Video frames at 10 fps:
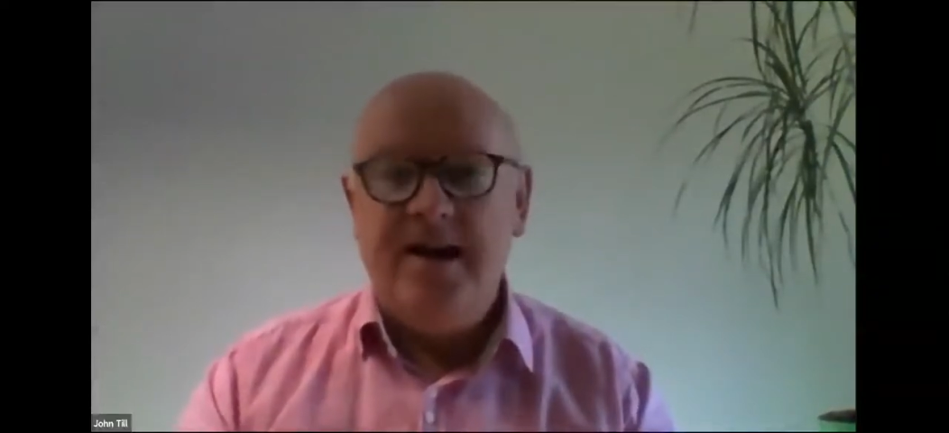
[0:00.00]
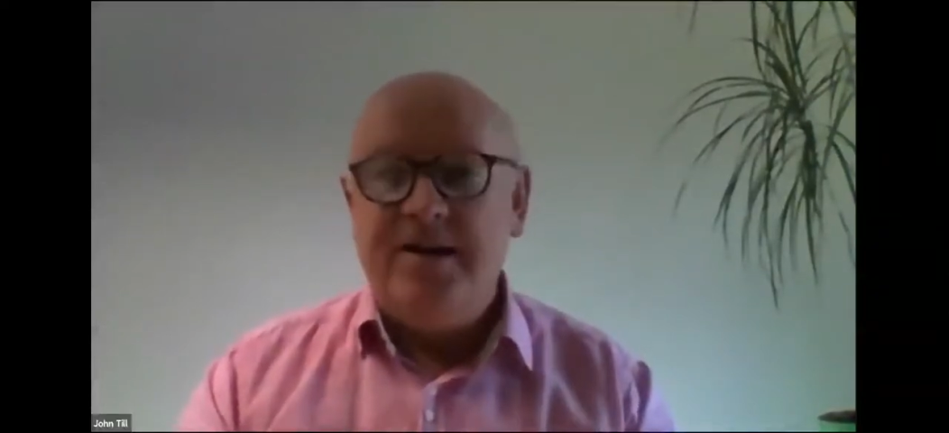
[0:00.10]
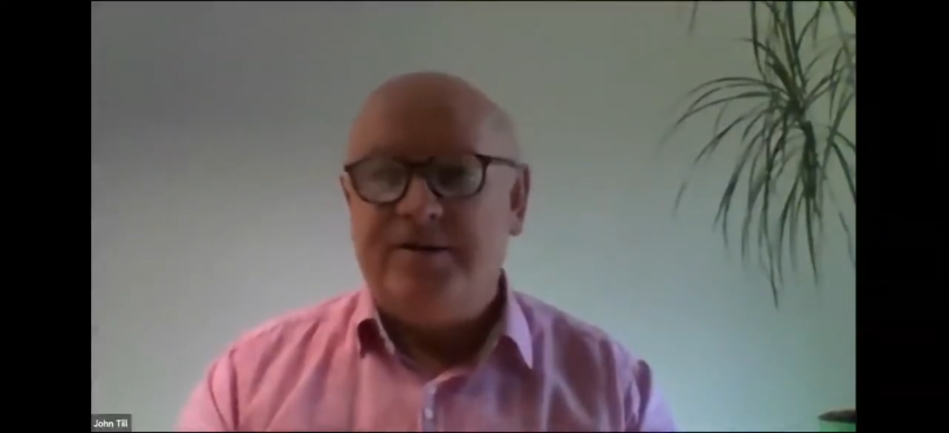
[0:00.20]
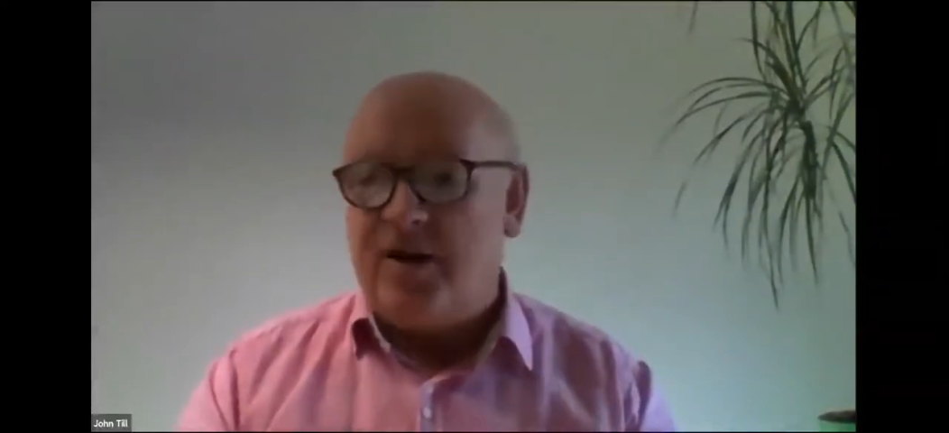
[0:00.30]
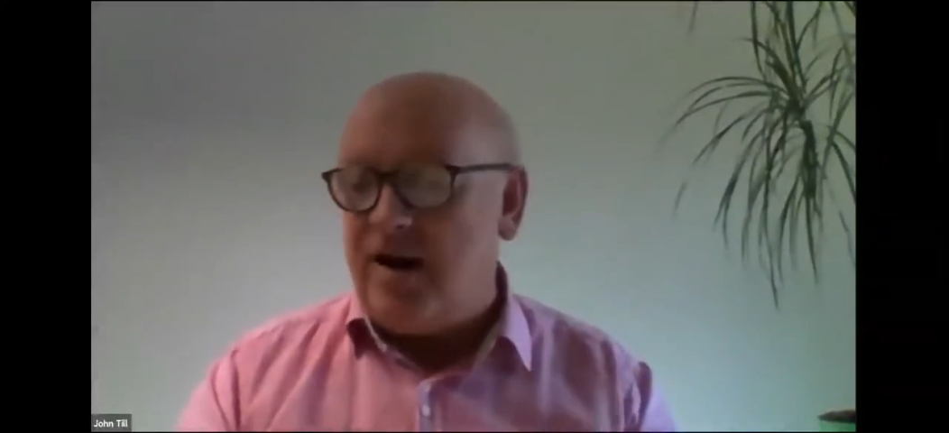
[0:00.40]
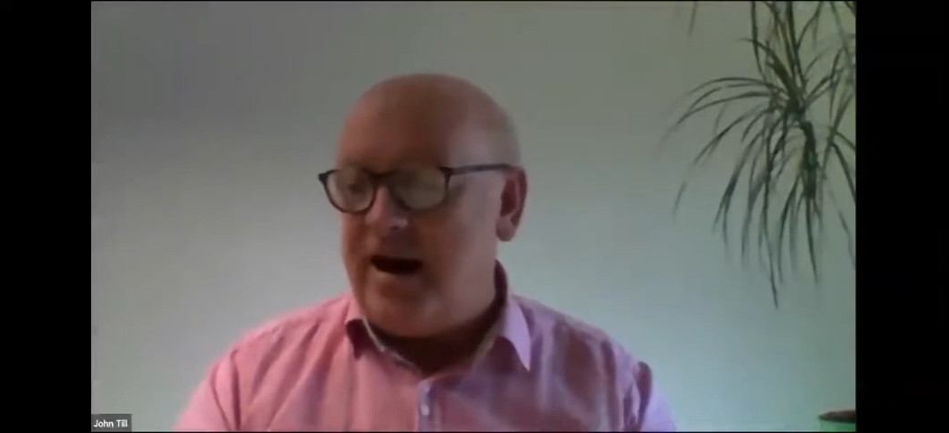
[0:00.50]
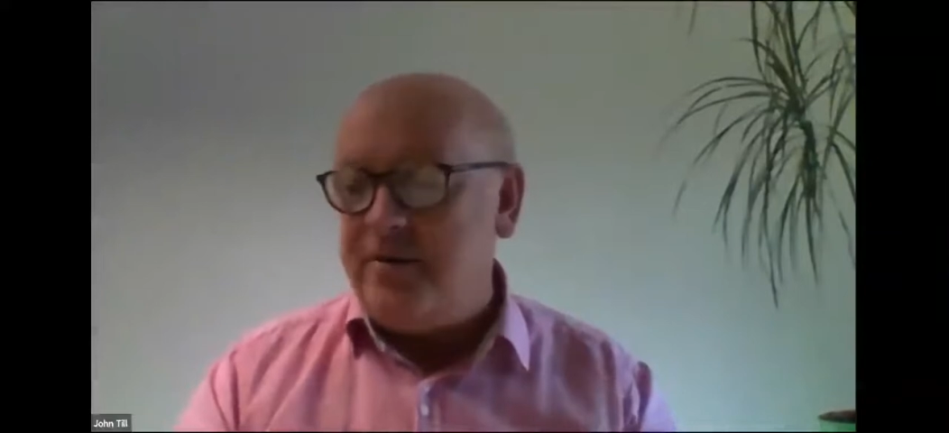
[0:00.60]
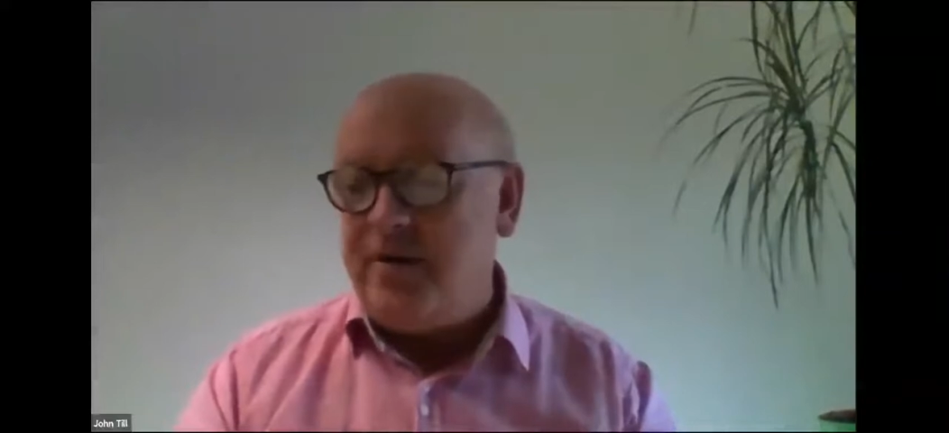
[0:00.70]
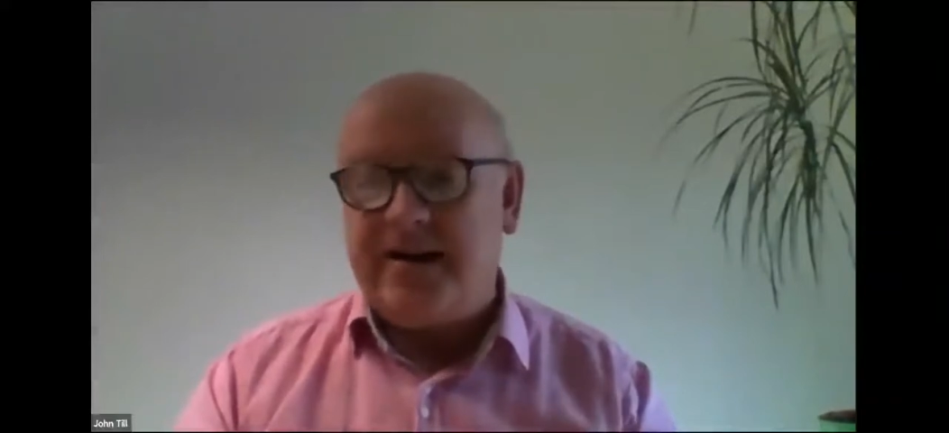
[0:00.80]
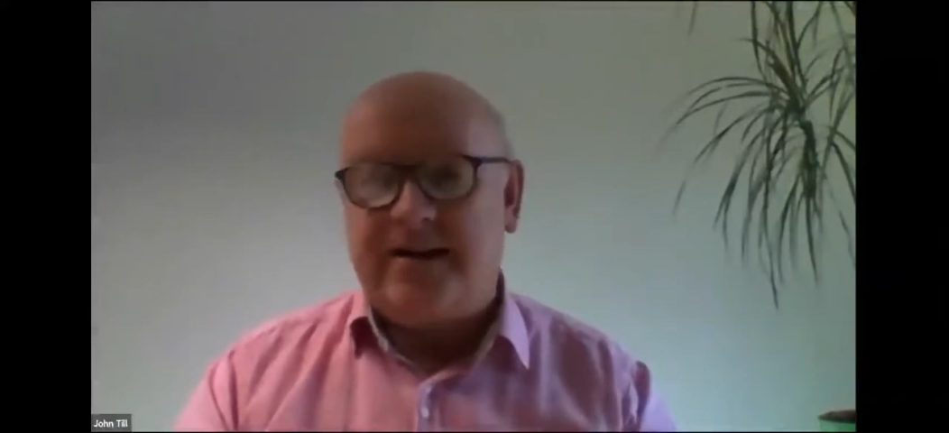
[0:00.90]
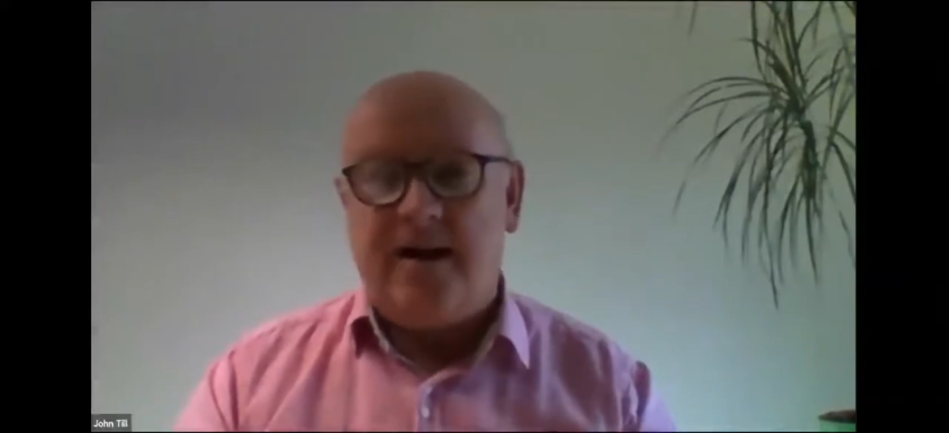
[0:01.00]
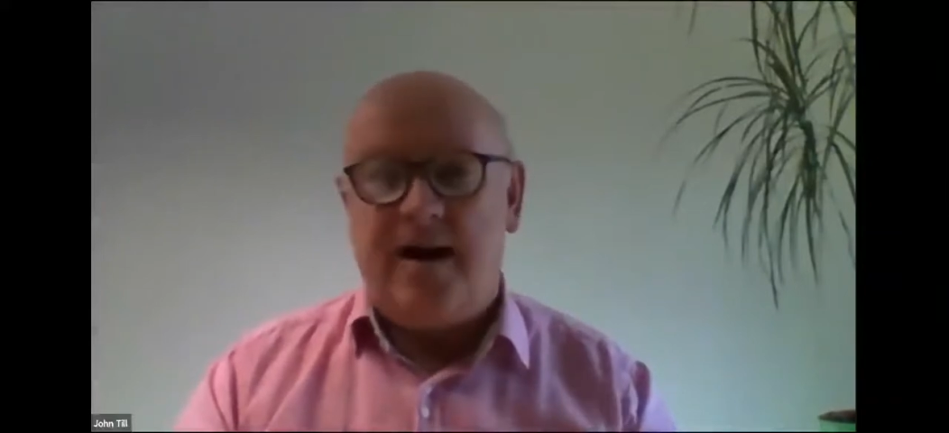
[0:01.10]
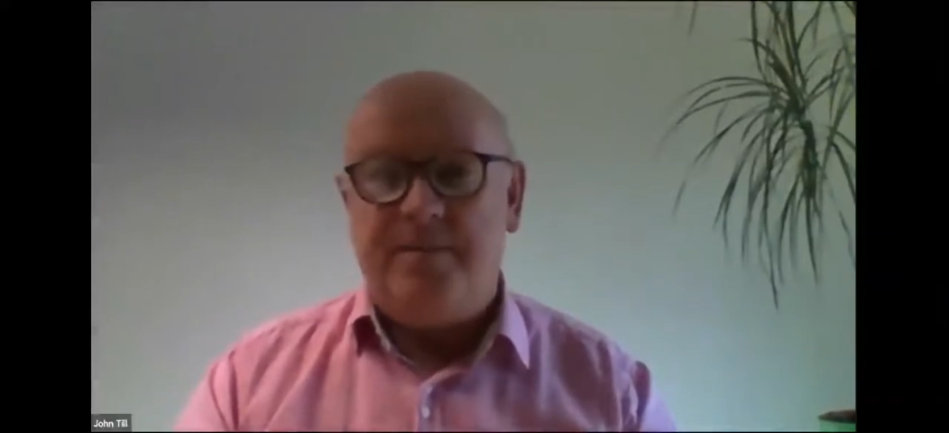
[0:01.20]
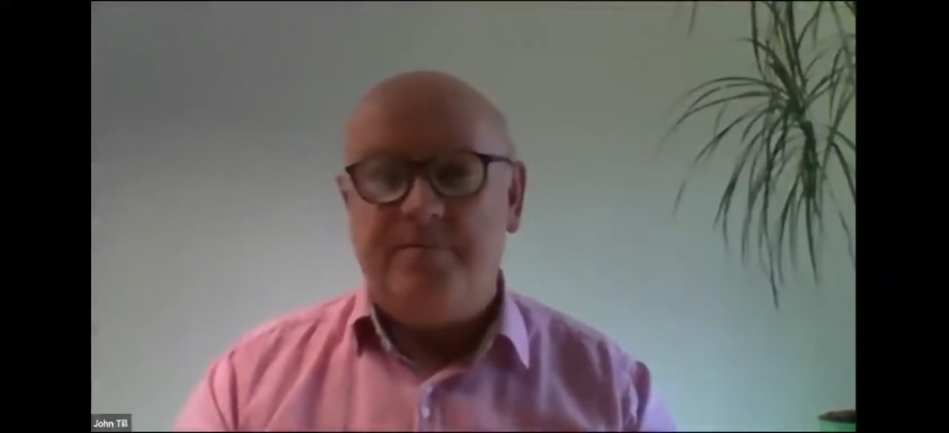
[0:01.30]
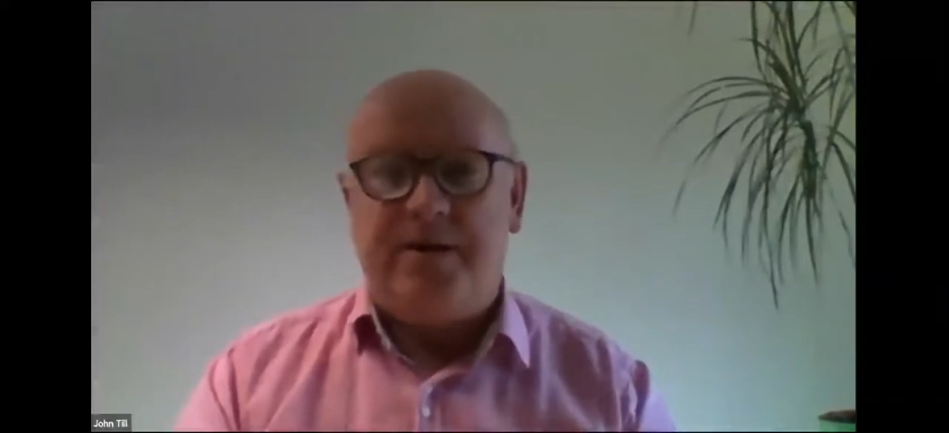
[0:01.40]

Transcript: So, anyway, um,